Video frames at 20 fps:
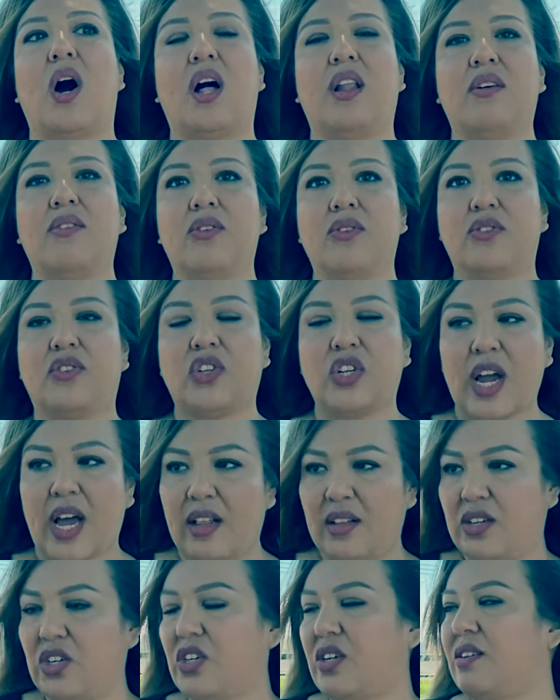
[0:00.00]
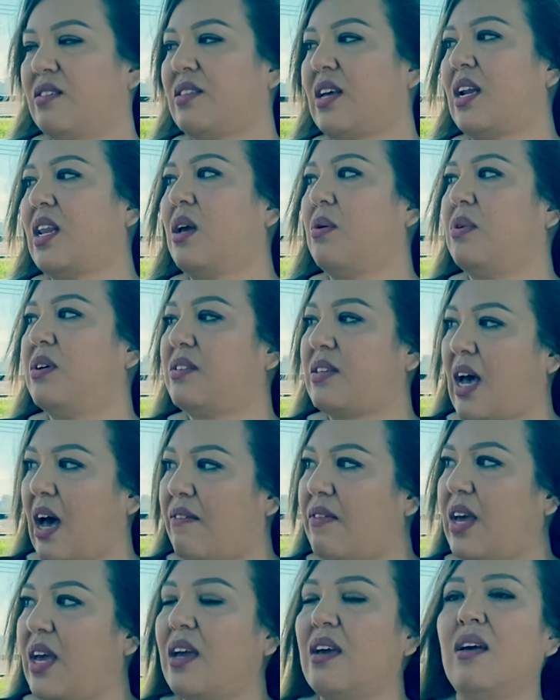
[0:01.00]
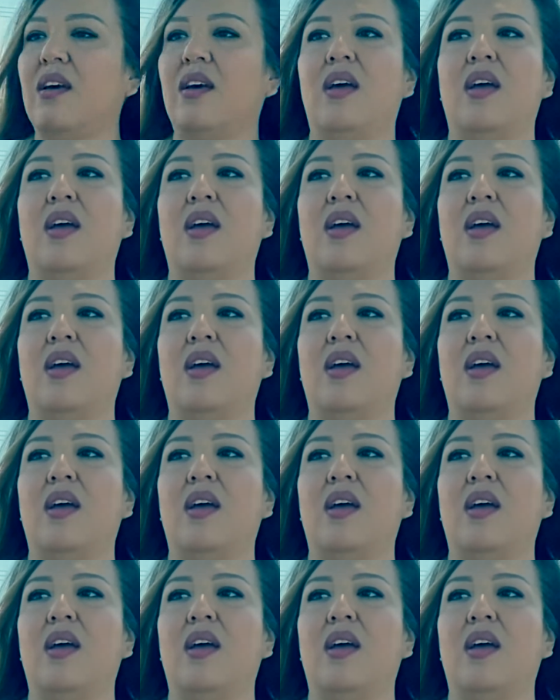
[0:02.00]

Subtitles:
all of those challenges that he was having,